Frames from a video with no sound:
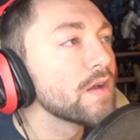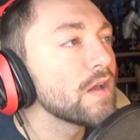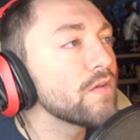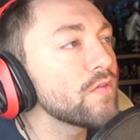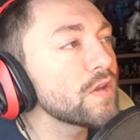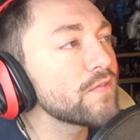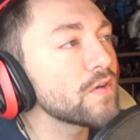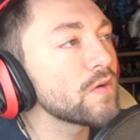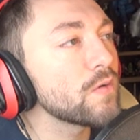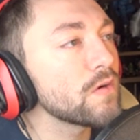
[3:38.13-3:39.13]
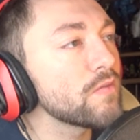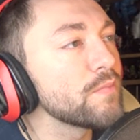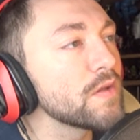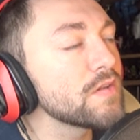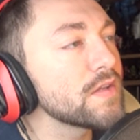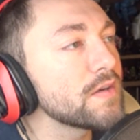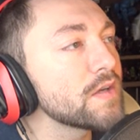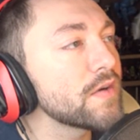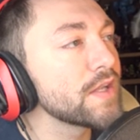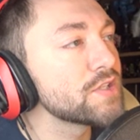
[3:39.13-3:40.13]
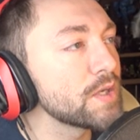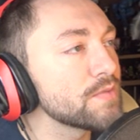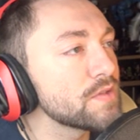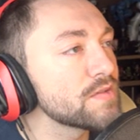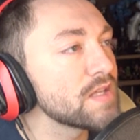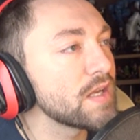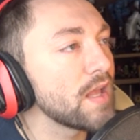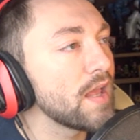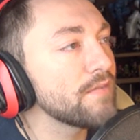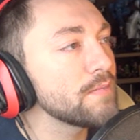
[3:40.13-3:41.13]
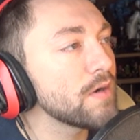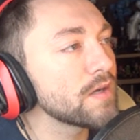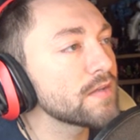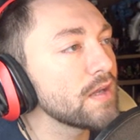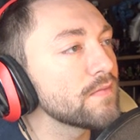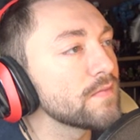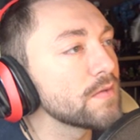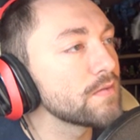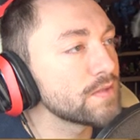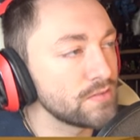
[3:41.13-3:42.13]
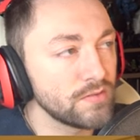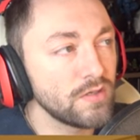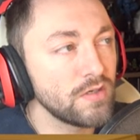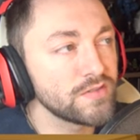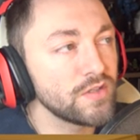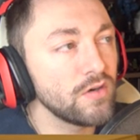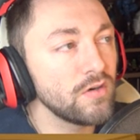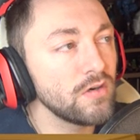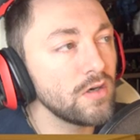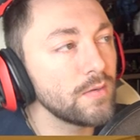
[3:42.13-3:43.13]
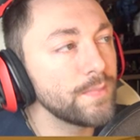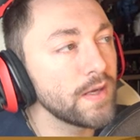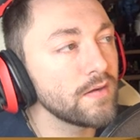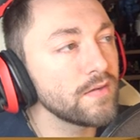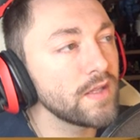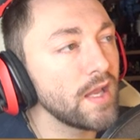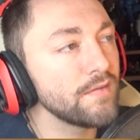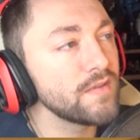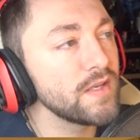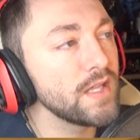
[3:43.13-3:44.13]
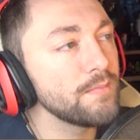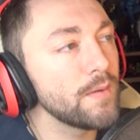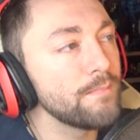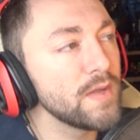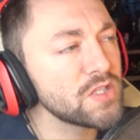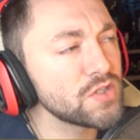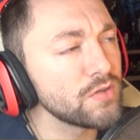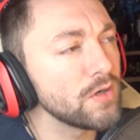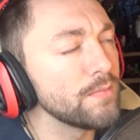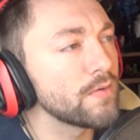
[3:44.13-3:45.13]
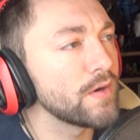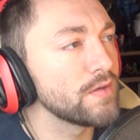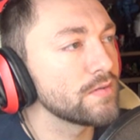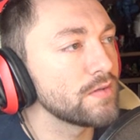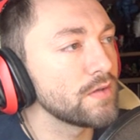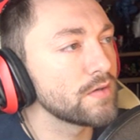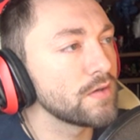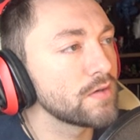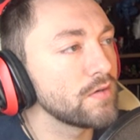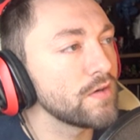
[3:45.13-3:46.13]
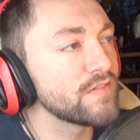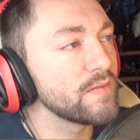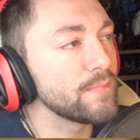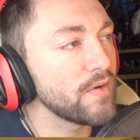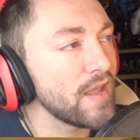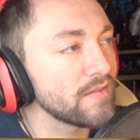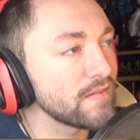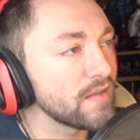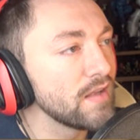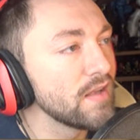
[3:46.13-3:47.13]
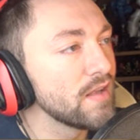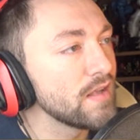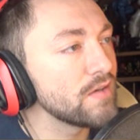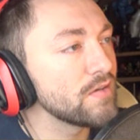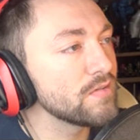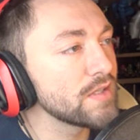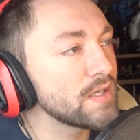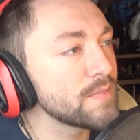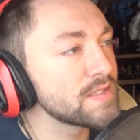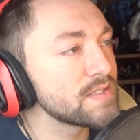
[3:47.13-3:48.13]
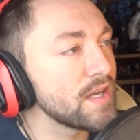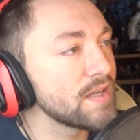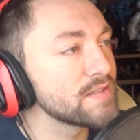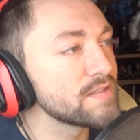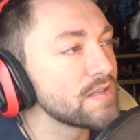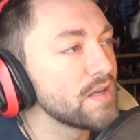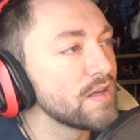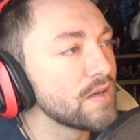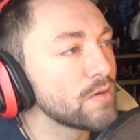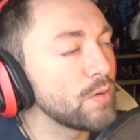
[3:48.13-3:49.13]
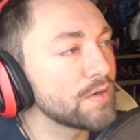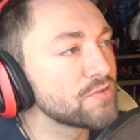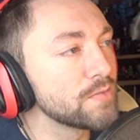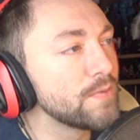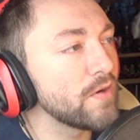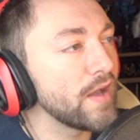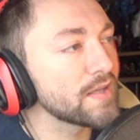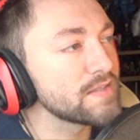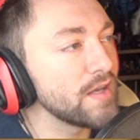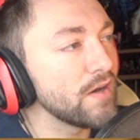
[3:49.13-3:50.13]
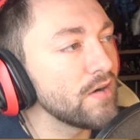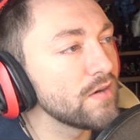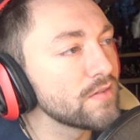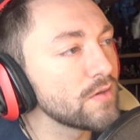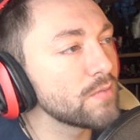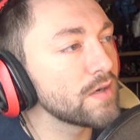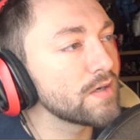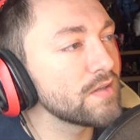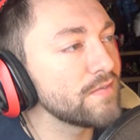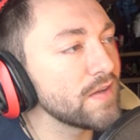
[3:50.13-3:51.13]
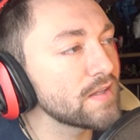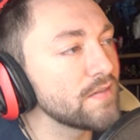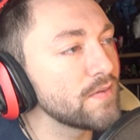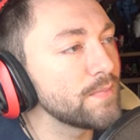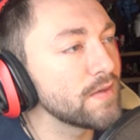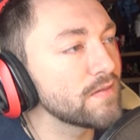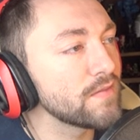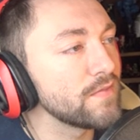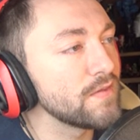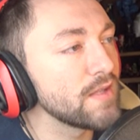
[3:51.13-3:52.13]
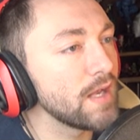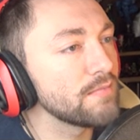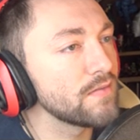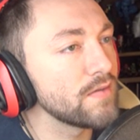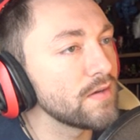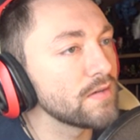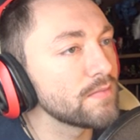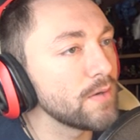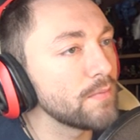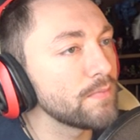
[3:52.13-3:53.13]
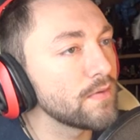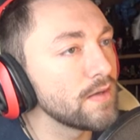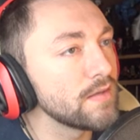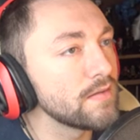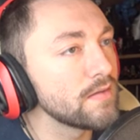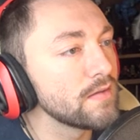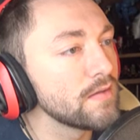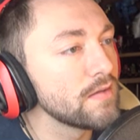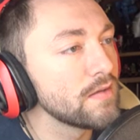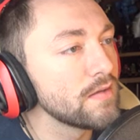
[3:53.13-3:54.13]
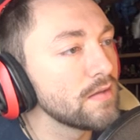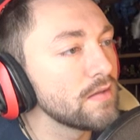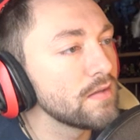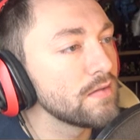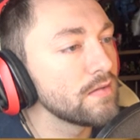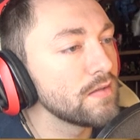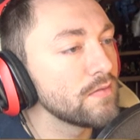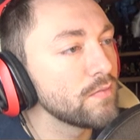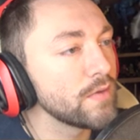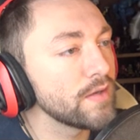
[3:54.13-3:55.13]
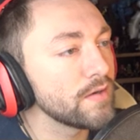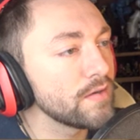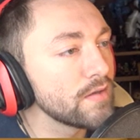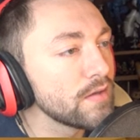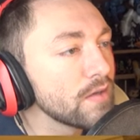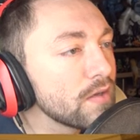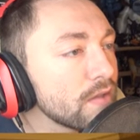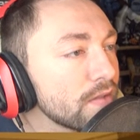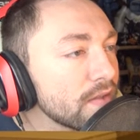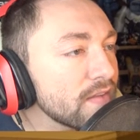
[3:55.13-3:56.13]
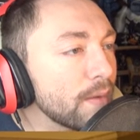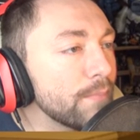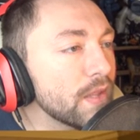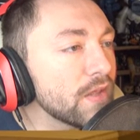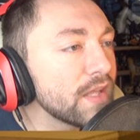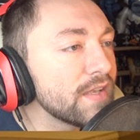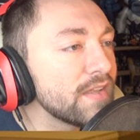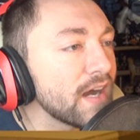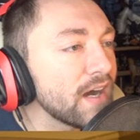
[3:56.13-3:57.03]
Invoice for an order of military-grade jumpsuits at a heavy markdown from the original cost. All apparently have the name Mitchell embroidered across the breast and only come in size quadruple XL. The word defective appears a few times in very small print. Weird. That's like $1 million.